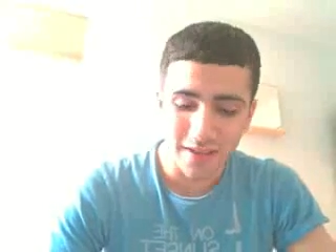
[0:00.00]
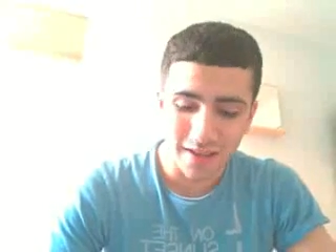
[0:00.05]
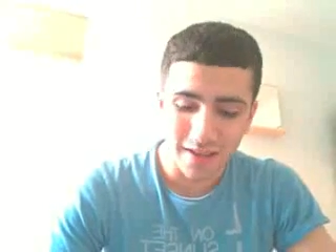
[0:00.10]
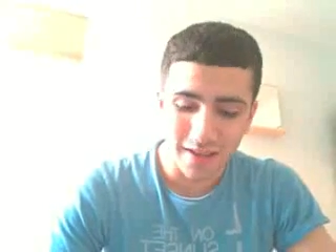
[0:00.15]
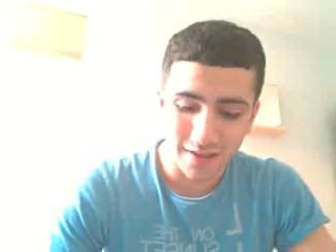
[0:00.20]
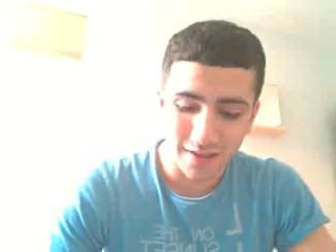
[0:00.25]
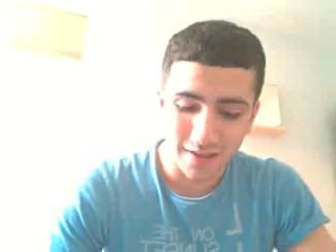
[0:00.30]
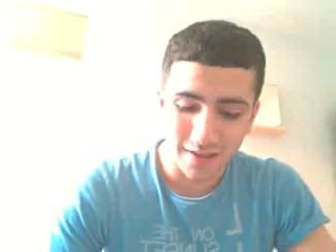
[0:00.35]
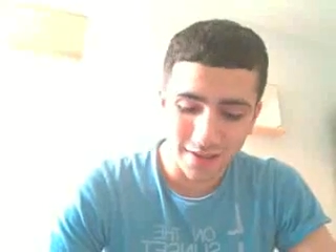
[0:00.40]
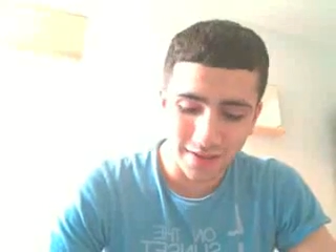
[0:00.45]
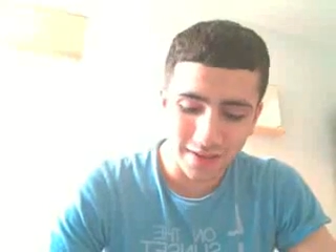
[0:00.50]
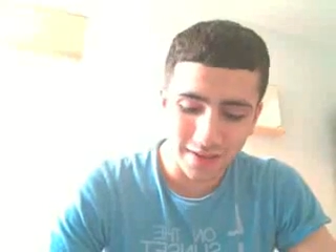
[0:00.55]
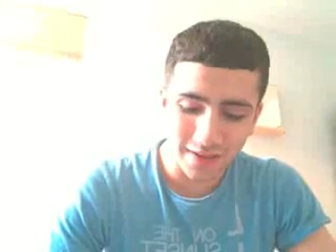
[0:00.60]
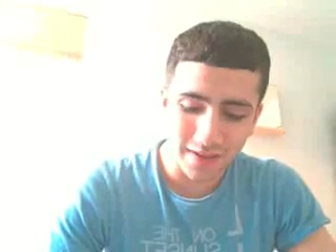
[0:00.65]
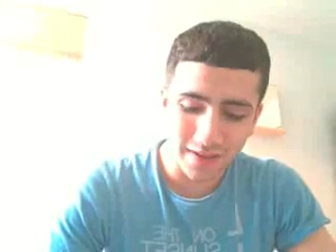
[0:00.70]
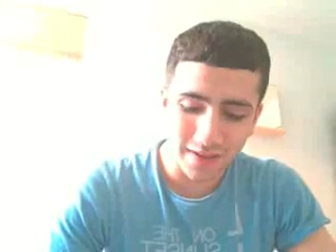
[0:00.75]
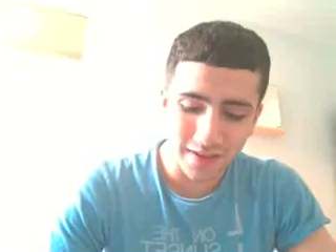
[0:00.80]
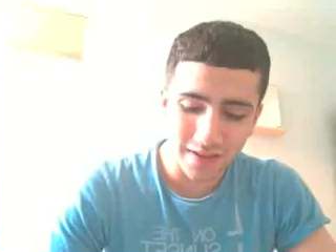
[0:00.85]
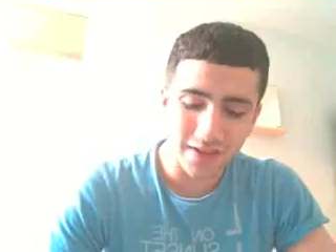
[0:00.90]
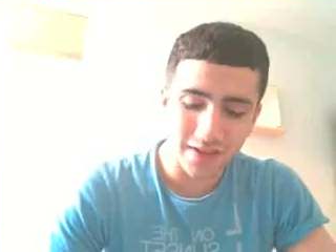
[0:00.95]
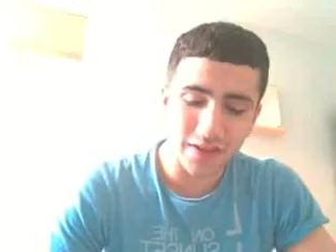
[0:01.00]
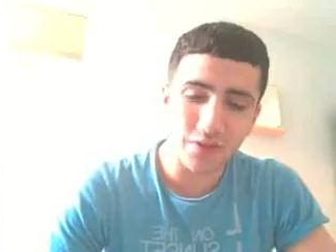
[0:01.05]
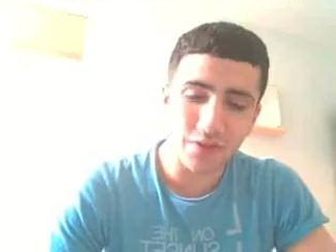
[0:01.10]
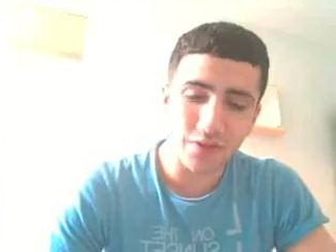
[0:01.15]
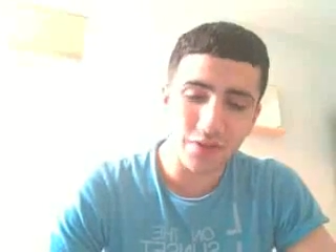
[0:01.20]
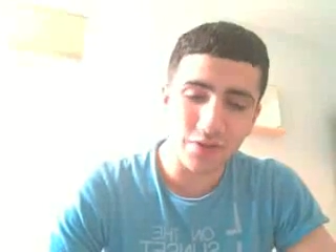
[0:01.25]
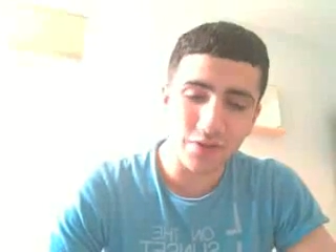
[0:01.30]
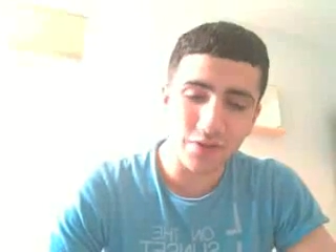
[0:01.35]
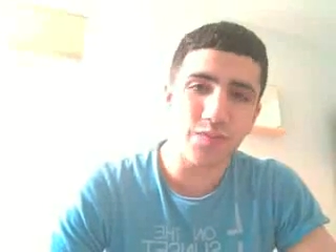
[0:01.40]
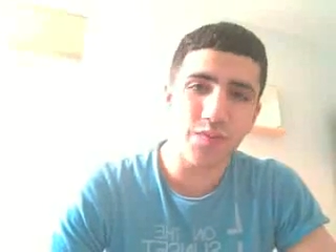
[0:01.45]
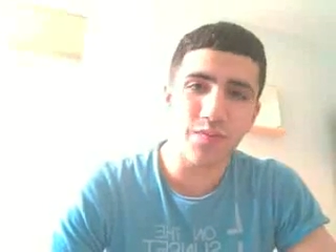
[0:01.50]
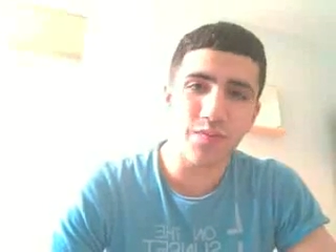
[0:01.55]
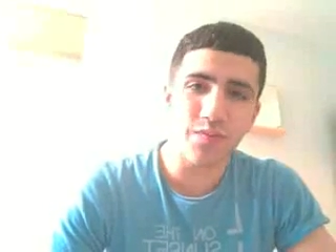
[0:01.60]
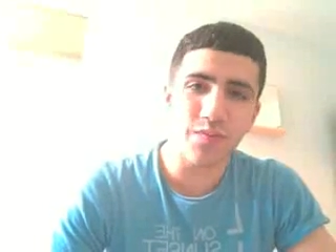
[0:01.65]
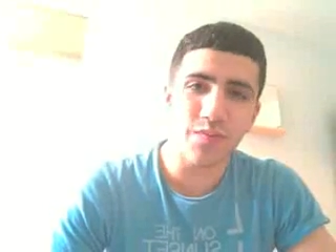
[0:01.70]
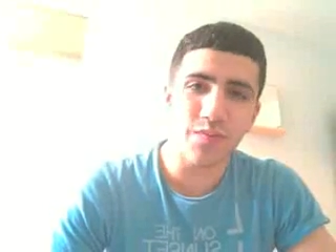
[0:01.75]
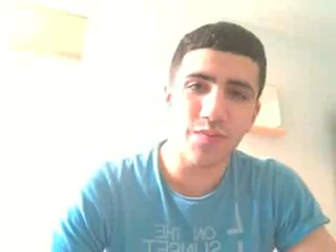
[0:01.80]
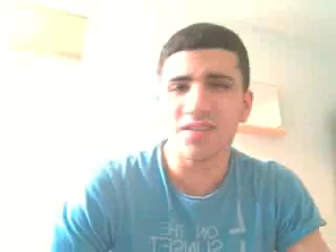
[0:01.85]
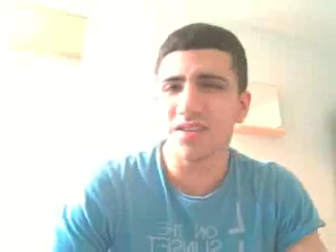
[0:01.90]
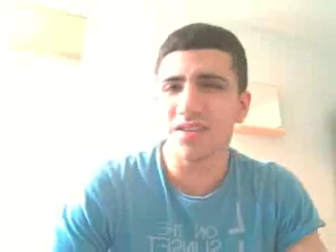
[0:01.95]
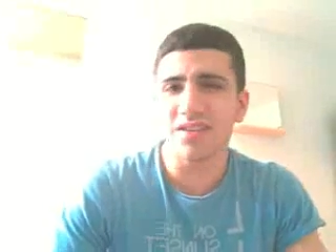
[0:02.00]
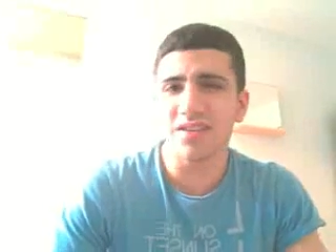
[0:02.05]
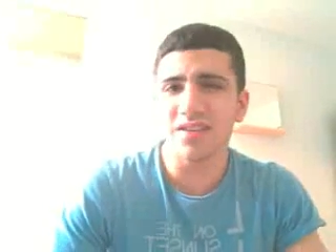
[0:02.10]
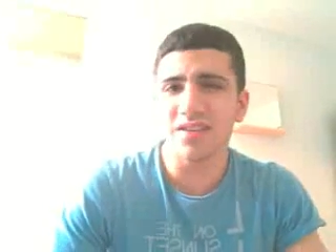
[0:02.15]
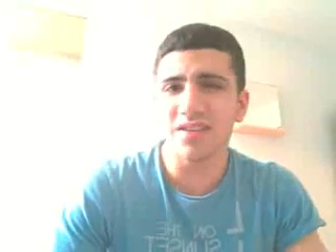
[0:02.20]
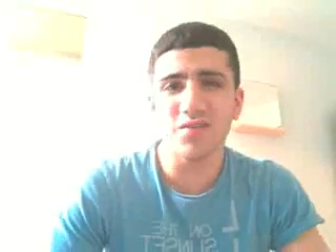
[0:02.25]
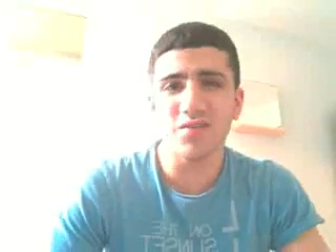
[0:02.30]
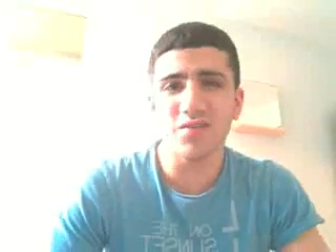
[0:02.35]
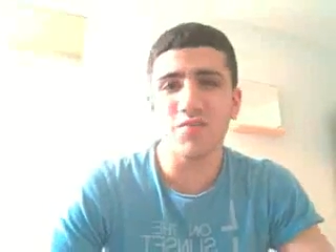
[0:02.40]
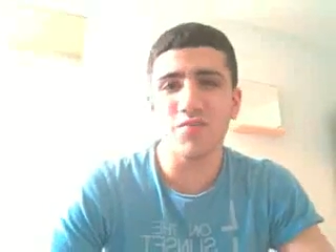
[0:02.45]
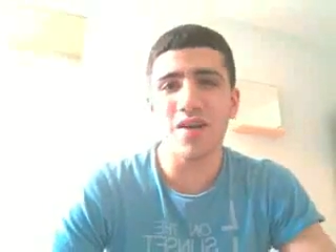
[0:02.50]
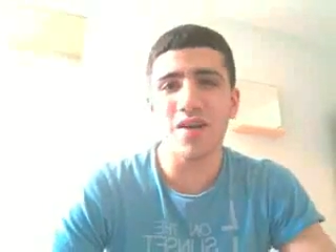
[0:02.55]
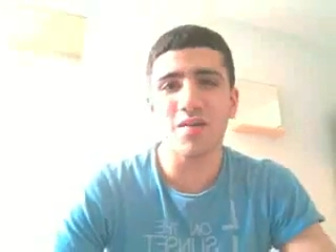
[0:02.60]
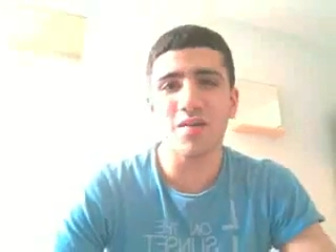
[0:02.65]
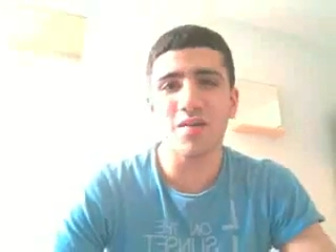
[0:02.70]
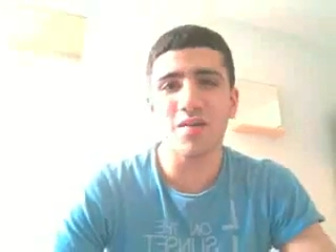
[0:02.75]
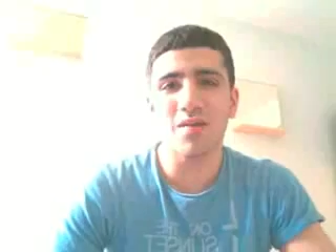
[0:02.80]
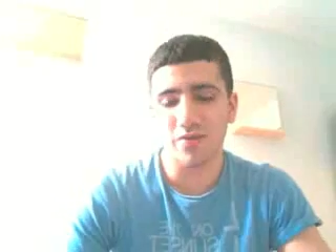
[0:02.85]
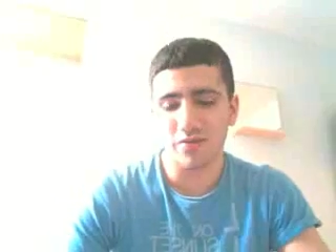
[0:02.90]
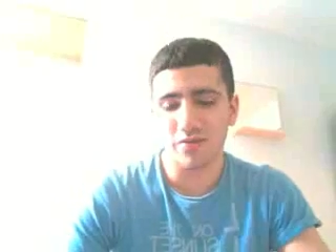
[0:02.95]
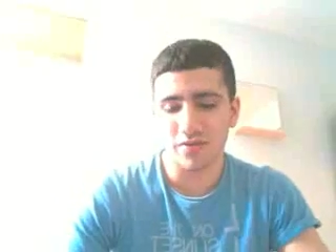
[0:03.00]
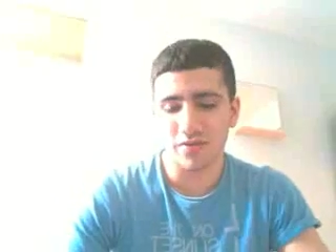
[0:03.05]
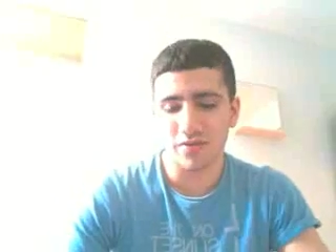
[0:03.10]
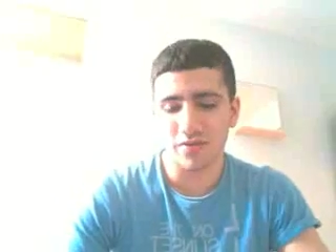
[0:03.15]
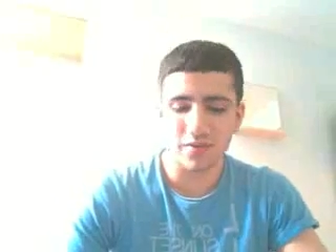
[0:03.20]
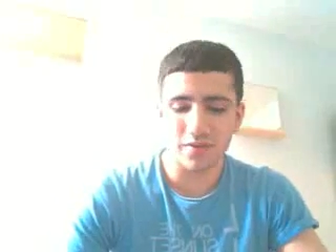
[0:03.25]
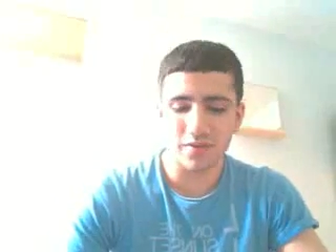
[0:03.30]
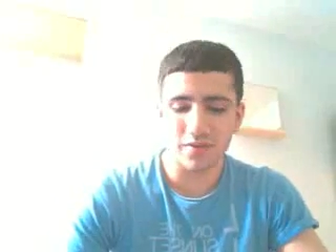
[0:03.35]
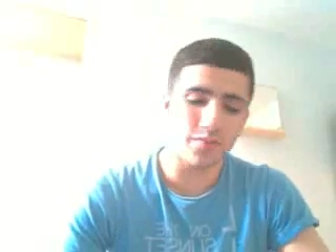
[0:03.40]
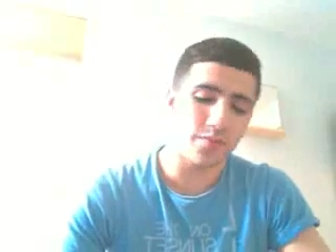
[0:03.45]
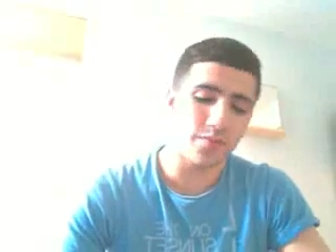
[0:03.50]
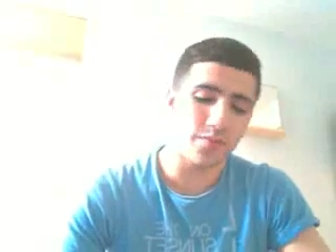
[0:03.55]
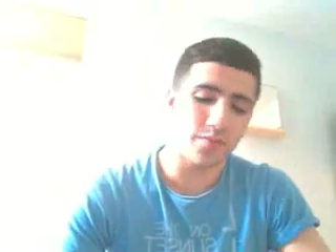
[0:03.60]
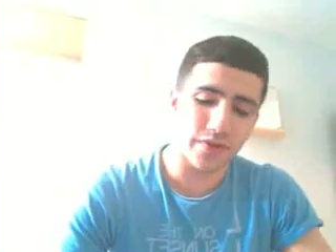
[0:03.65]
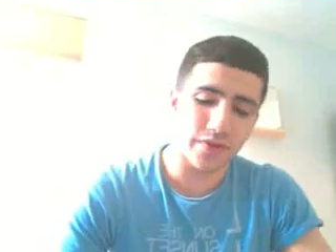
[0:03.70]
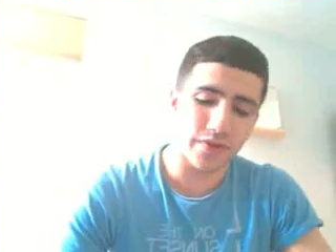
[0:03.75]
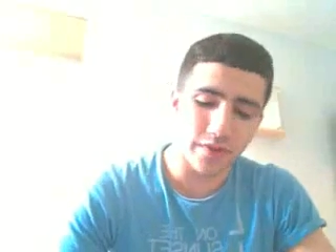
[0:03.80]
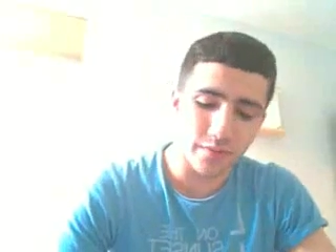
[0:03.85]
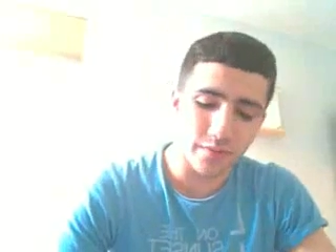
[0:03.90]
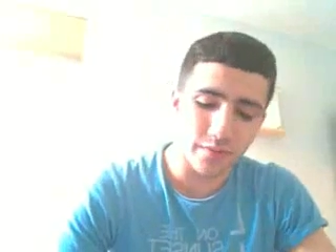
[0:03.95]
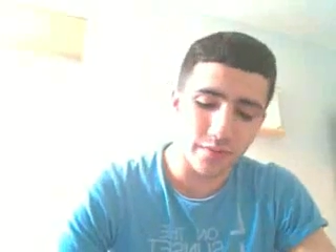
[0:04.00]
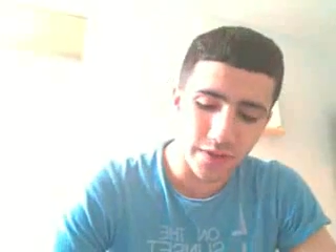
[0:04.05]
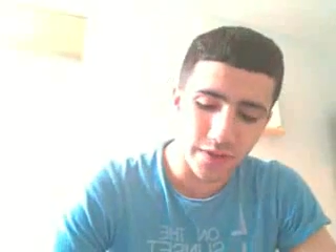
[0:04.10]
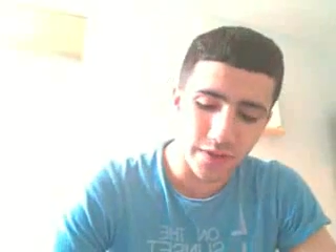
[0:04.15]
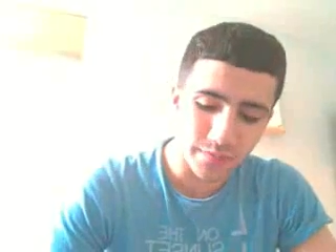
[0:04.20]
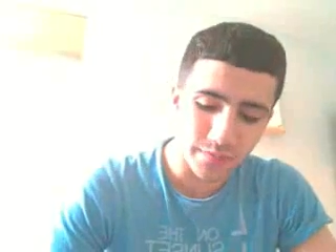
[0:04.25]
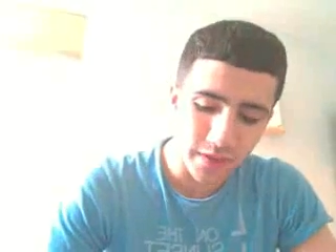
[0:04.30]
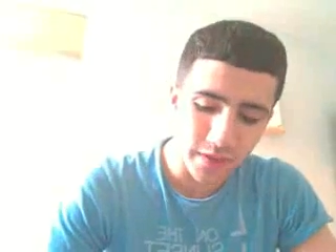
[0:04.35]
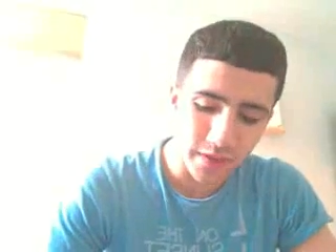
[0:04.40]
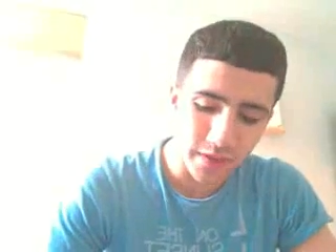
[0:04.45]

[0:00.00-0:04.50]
And I'm like, yeah. Could you teach me about it? He's like, yeah, no problem, bro. Come with me.